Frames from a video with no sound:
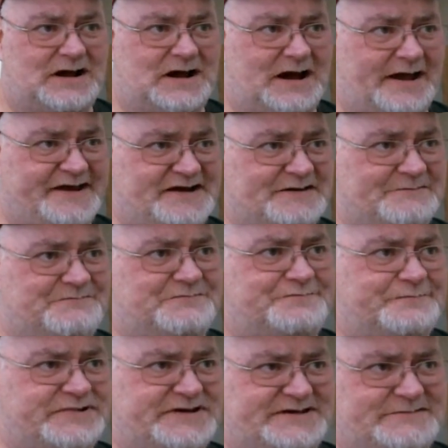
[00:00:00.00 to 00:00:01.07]
I hit up,
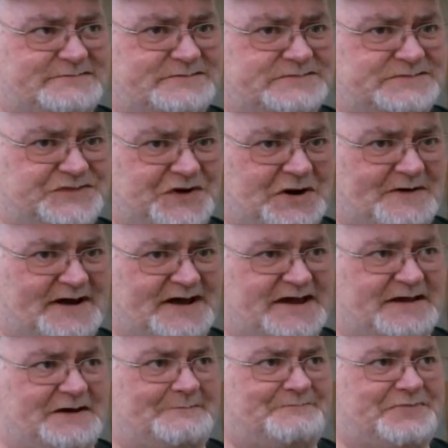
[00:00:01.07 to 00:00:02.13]

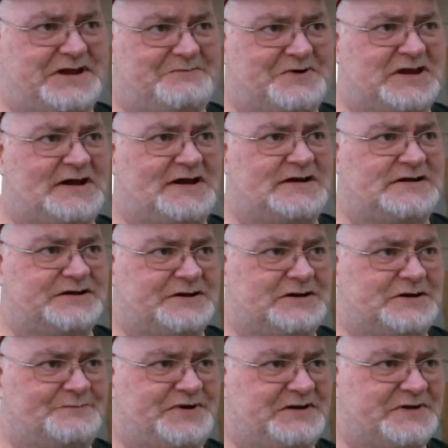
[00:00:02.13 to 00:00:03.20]
people on,
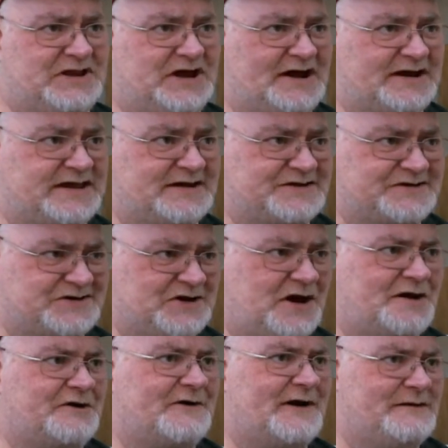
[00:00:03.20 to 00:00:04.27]

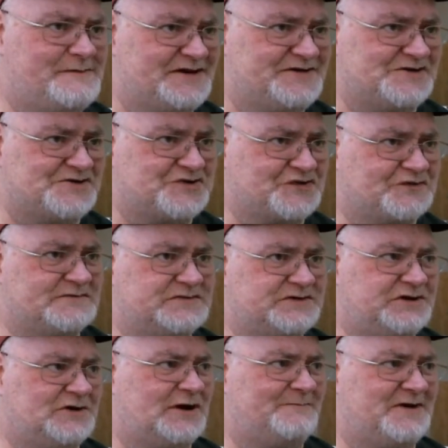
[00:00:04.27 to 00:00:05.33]
Kickstarter. I
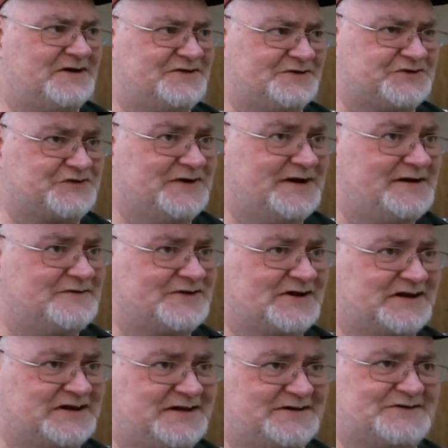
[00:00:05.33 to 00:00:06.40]
message creators on
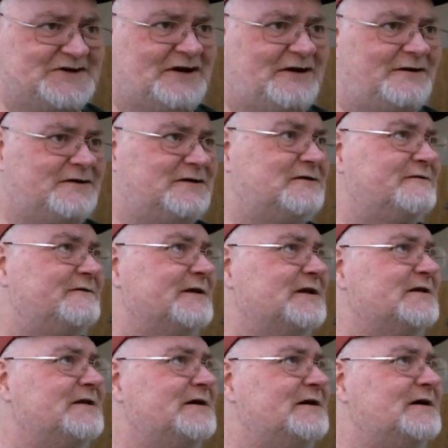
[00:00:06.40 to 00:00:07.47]
Kickstarter
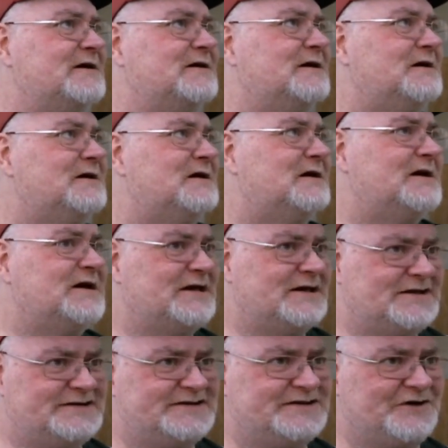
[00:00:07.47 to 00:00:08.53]
and
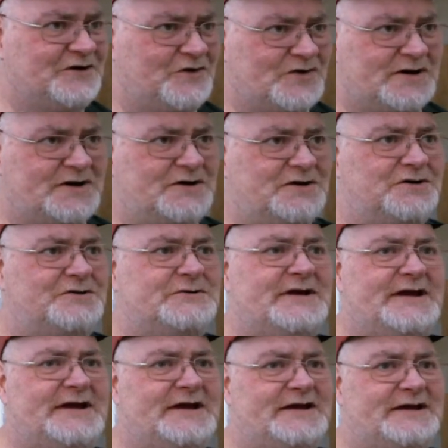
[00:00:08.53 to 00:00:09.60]
Indiegogo,
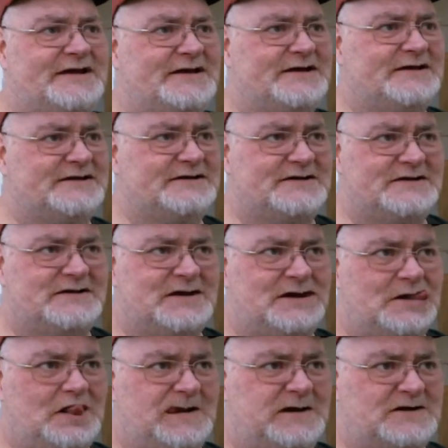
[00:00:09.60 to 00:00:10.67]
and,
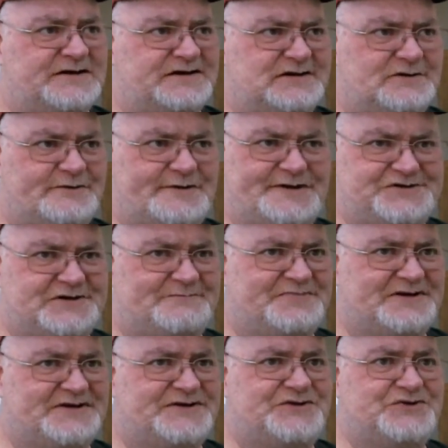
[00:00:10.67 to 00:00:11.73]
I jump
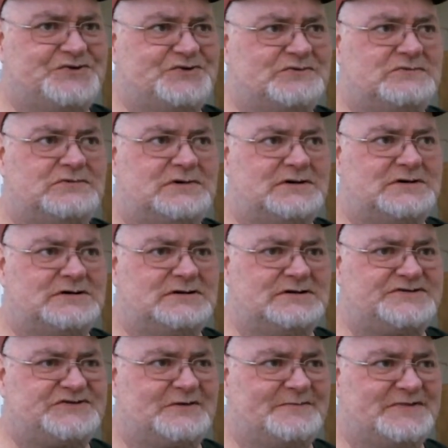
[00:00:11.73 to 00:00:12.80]
into
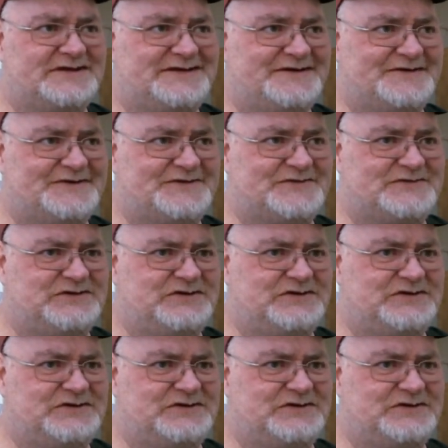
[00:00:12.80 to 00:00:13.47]
some of these,